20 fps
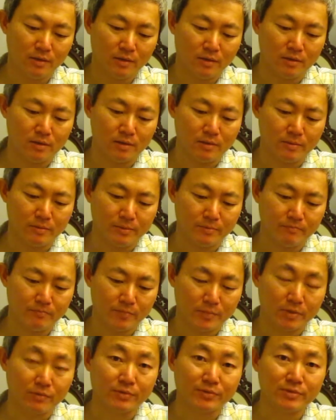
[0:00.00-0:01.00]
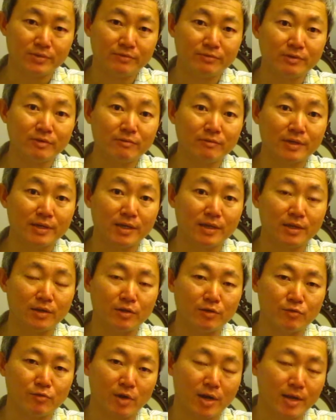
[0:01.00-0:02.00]
It was difficult getting
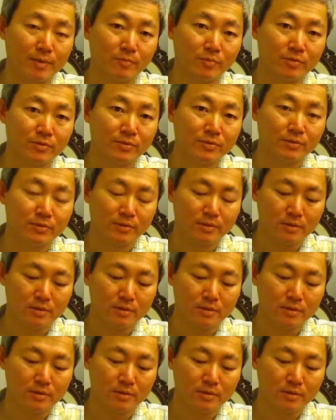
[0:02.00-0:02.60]
the rhymes